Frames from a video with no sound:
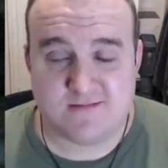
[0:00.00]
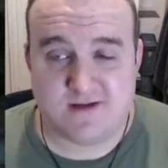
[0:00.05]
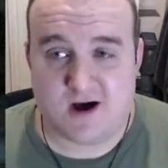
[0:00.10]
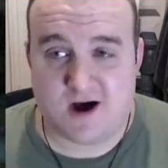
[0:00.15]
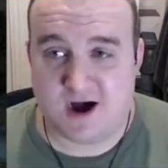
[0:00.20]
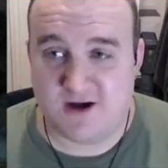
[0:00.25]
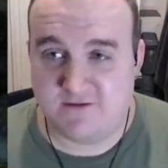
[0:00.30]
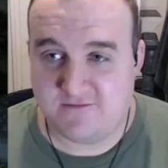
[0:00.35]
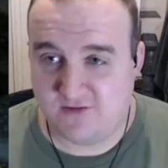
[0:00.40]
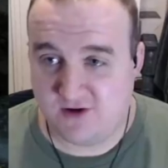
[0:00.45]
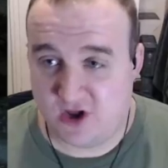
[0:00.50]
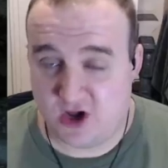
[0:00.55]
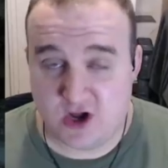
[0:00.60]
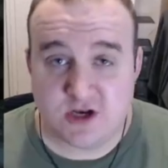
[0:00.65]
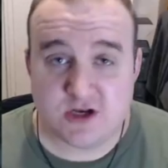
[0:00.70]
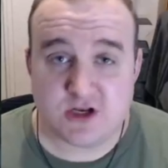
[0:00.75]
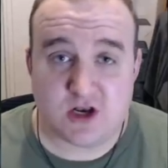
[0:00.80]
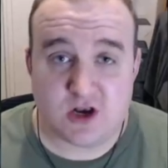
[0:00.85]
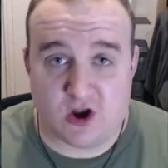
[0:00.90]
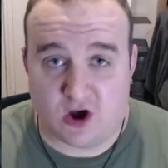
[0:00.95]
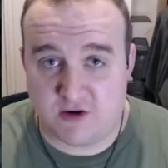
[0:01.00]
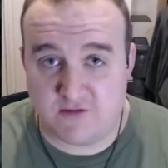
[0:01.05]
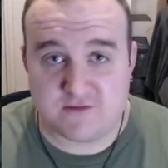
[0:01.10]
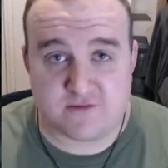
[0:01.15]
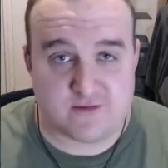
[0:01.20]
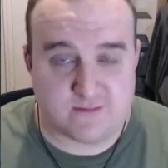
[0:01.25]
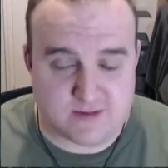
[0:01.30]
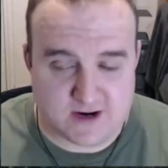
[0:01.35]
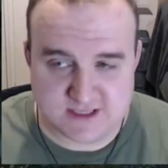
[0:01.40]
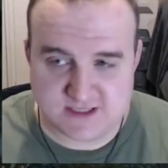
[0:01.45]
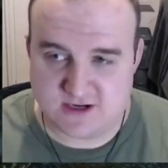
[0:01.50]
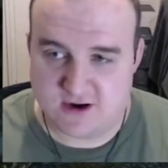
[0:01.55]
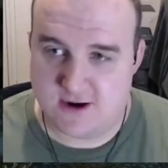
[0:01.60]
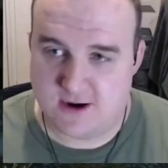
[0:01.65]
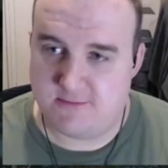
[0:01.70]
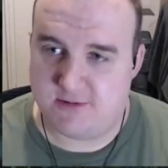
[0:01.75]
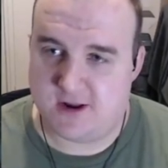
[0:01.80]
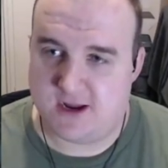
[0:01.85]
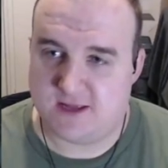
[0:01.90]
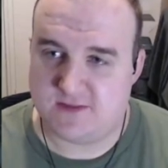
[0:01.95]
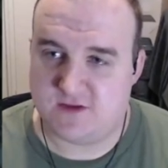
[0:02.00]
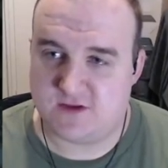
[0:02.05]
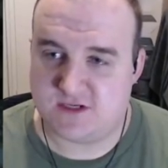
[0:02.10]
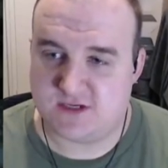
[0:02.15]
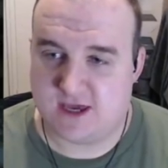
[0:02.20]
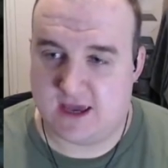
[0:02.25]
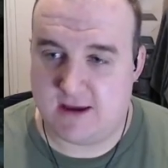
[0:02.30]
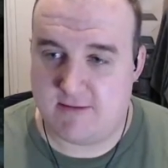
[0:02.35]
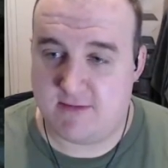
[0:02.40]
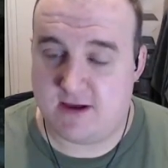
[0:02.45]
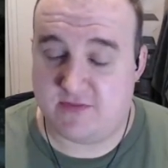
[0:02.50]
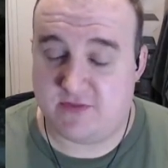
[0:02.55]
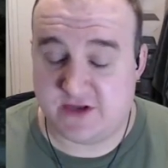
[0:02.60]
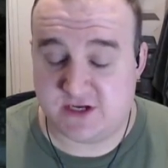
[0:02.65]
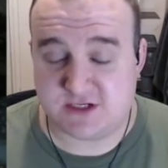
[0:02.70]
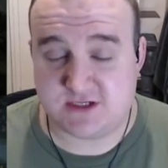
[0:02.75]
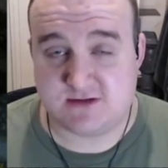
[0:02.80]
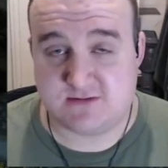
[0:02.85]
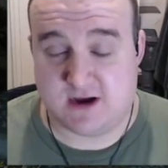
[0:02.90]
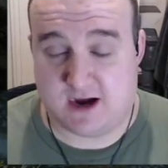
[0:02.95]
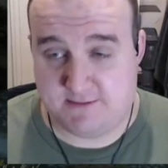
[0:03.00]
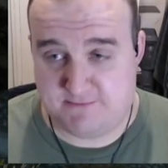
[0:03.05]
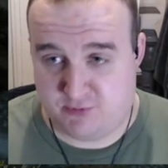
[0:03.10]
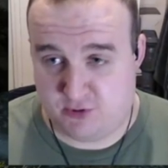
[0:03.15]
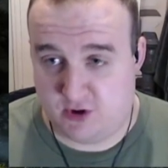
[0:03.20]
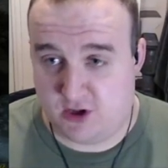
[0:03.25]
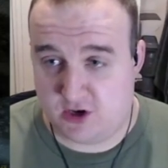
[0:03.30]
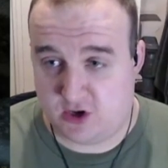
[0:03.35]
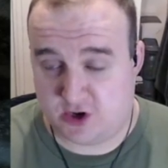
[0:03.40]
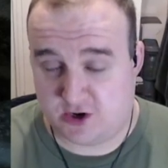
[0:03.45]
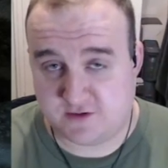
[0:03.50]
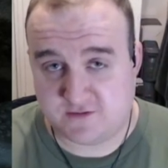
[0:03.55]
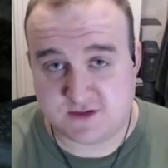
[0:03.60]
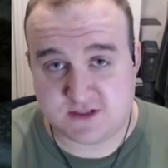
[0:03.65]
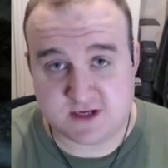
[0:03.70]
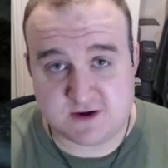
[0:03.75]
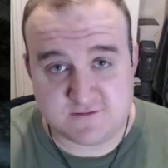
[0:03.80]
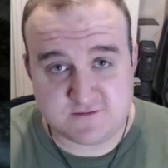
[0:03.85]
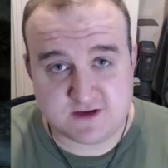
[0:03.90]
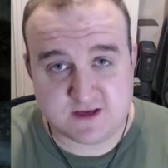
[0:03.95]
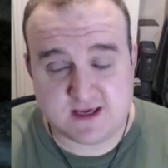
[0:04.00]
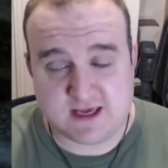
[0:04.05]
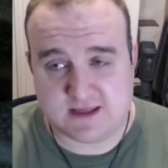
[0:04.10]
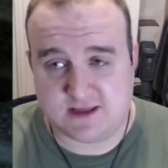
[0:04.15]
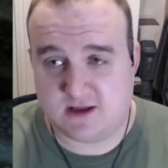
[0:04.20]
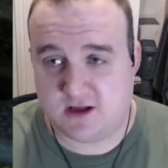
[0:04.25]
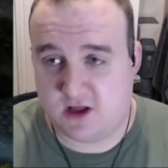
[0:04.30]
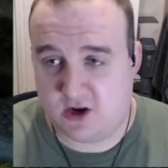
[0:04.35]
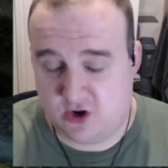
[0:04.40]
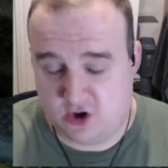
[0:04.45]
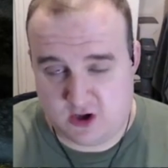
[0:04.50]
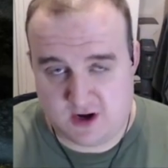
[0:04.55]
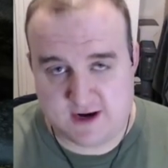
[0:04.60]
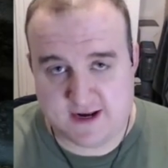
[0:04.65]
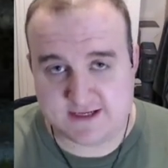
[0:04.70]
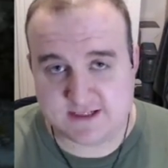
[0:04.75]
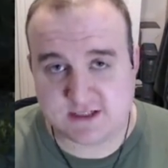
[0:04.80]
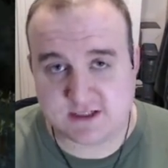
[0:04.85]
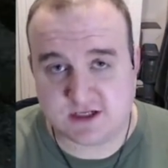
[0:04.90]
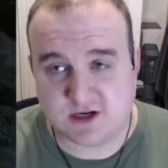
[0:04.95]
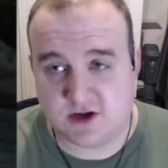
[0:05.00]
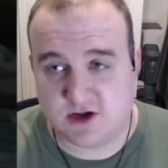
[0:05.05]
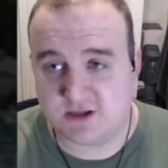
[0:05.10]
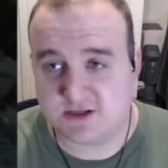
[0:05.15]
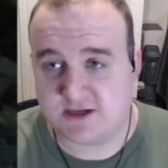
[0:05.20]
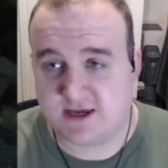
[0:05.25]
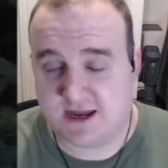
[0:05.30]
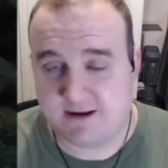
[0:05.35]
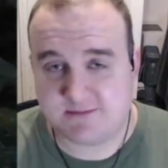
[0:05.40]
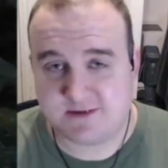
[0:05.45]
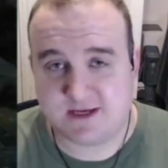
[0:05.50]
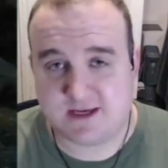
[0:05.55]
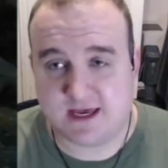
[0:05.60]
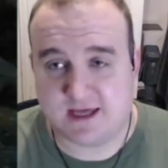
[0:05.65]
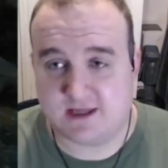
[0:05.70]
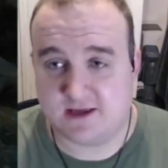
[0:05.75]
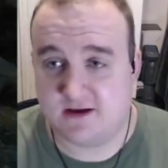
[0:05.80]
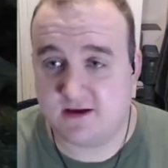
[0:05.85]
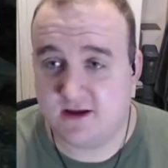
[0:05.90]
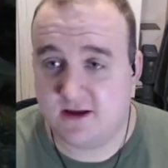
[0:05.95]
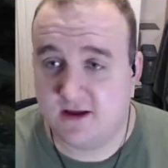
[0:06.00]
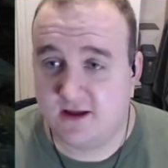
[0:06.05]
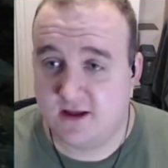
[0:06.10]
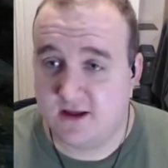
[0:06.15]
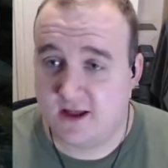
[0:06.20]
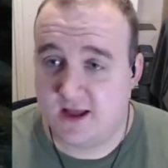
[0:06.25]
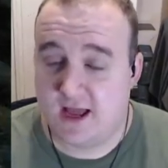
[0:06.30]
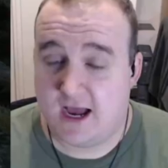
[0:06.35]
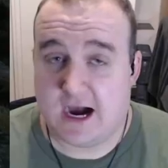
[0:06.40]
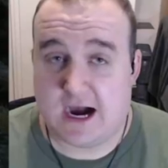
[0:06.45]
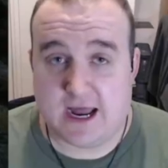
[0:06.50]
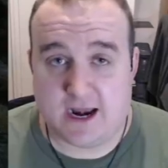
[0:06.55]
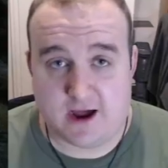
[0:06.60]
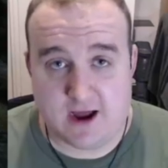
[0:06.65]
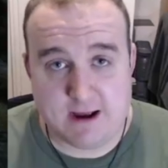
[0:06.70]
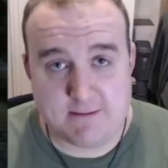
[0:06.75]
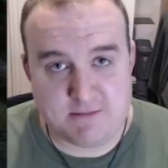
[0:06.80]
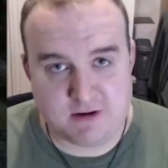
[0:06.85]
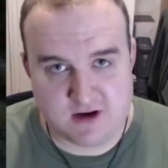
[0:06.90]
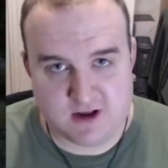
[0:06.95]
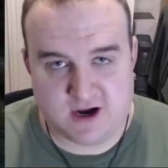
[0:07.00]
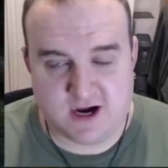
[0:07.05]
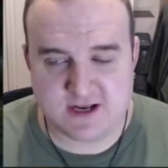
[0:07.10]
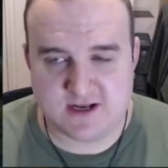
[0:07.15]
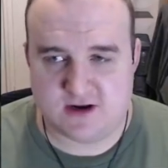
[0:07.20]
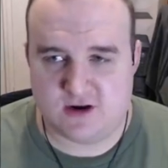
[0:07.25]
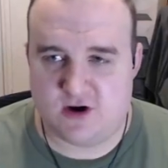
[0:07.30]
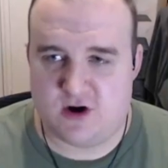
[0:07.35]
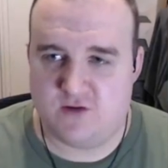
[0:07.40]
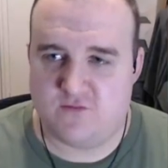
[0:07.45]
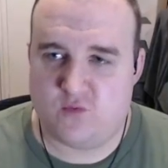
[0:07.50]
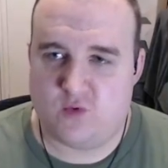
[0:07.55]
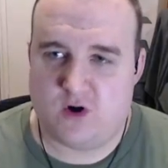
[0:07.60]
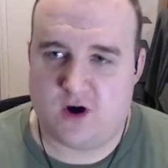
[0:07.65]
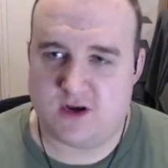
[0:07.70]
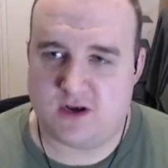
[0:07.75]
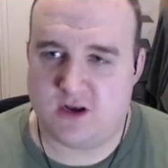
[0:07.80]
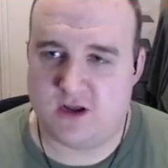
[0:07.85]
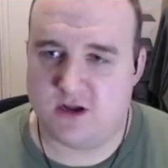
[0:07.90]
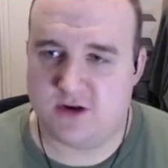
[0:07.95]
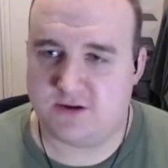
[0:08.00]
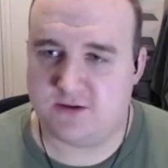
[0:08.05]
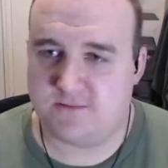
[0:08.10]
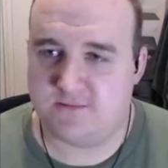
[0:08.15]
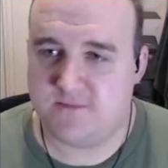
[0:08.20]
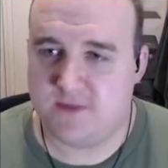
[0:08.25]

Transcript: I've learned a lot from my time playing this game, and I put a lot of stuff together, a lot of lessons learned came together, and I applied a lot of what I'd learned.